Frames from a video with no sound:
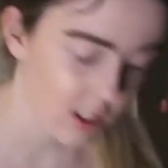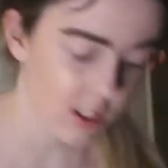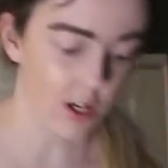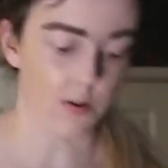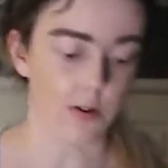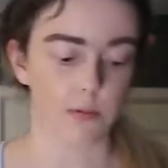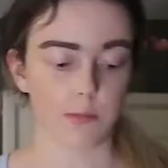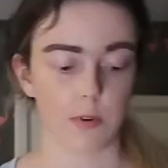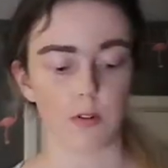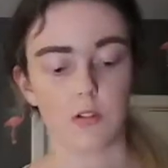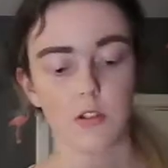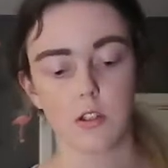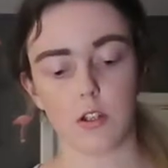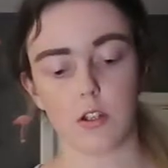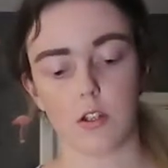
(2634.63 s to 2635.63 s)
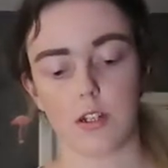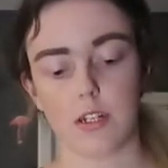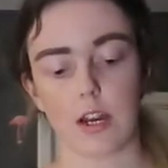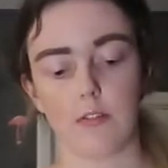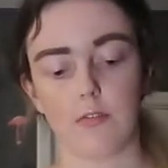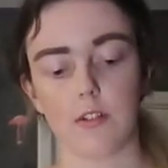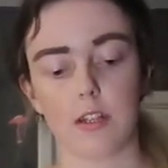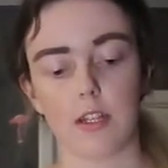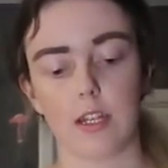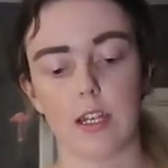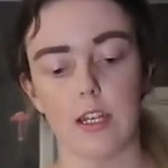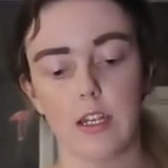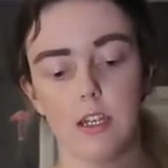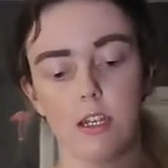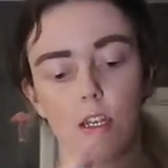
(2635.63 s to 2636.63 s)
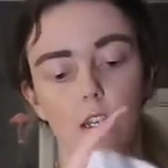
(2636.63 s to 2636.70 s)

So I'm going to definitely,